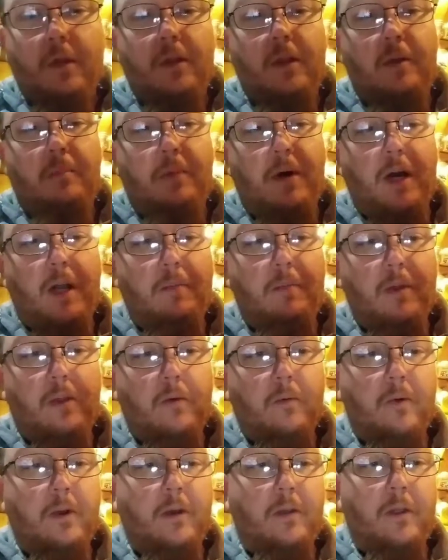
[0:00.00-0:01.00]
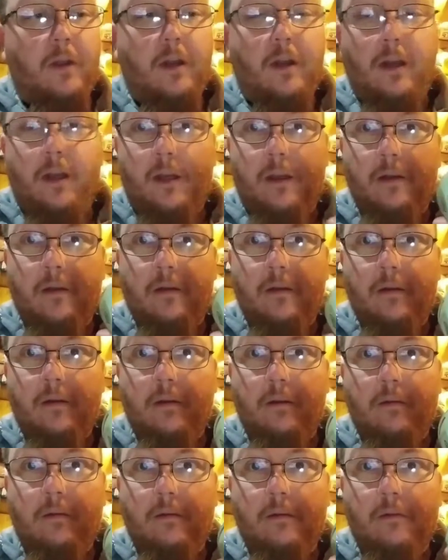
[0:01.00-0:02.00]
The bottom of the reel that I
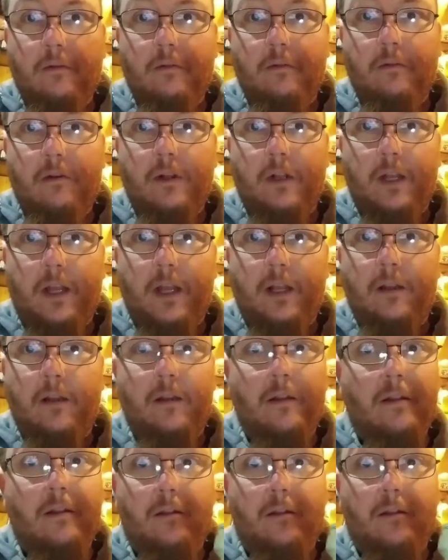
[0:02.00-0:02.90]
cleaned